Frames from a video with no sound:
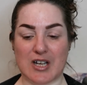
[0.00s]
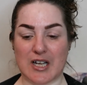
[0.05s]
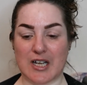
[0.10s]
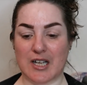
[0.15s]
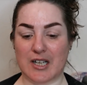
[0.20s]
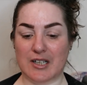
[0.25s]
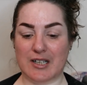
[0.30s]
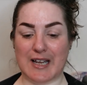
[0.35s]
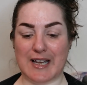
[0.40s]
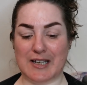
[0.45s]

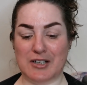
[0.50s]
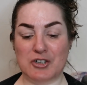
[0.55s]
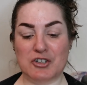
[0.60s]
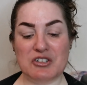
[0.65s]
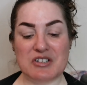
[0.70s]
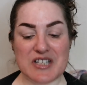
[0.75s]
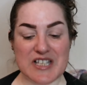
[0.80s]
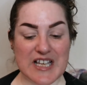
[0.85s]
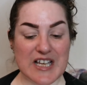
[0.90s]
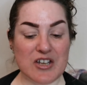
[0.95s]
in a
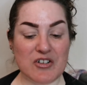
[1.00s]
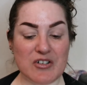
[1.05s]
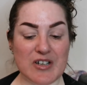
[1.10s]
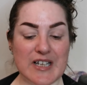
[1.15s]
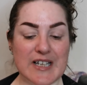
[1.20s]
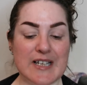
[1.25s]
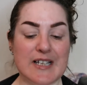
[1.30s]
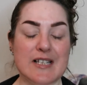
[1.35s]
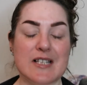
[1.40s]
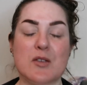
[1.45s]
new
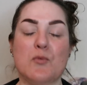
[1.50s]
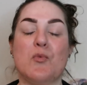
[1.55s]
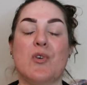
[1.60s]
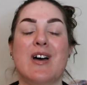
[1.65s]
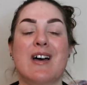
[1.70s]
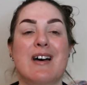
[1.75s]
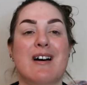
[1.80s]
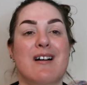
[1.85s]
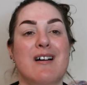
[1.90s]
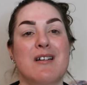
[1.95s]
series
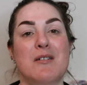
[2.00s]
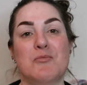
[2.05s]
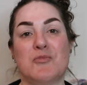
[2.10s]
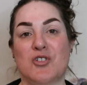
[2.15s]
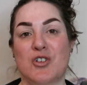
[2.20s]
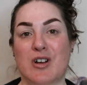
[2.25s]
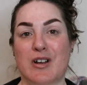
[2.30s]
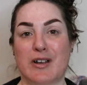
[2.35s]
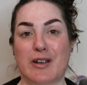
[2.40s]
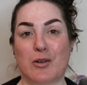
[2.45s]
where I'm
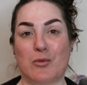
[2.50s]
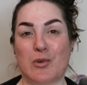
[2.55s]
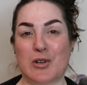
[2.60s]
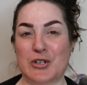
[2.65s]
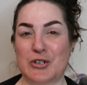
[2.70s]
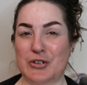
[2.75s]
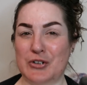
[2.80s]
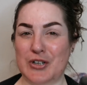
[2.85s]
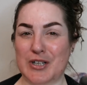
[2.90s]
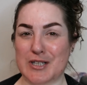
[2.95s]
trying
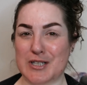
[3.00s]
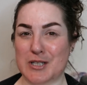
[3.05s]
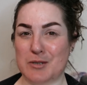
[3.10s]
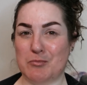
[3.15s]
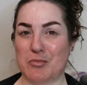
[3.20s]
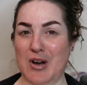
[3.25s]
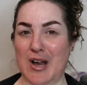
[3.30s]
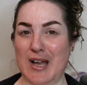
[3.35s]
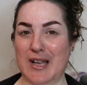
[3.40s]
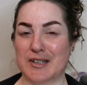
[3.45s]
one new
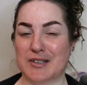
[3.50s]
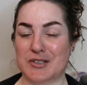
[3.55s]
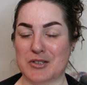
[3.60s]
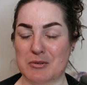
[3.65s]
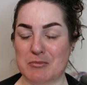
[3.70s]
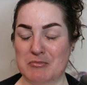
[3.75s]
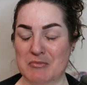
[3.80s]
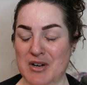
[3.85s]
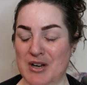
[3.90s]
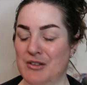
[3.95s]
indie brand
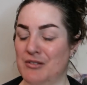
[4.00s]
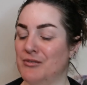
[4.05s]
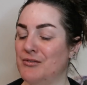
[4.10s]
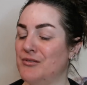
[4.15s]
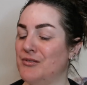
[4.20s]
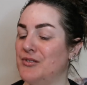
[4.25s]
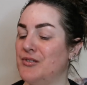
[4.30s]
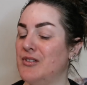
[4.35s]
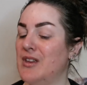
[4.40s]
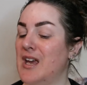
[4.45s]
a
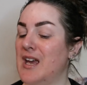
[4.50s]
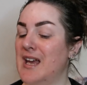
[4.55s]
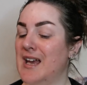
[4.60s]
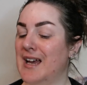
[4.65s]
month,